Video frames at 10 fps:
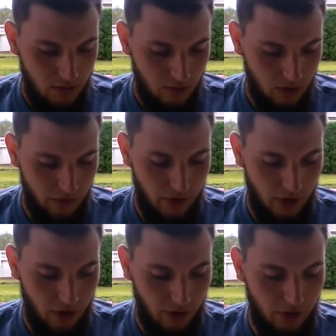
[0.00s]
one of the
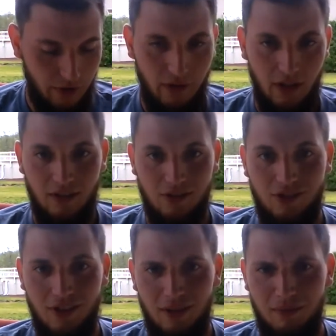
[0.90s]
harder
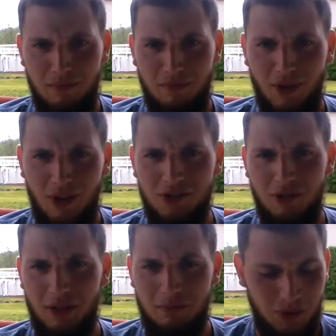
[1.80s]
things, and also
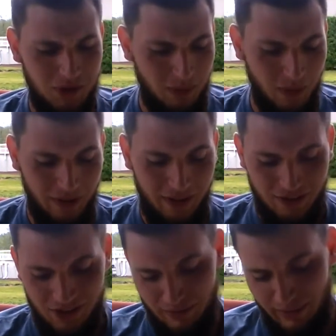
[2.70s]
like most important
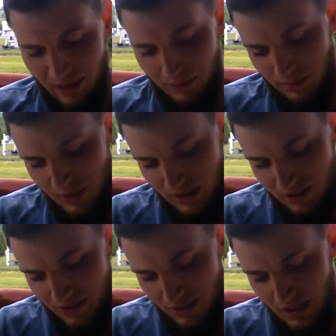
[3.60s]
things in the Bible, because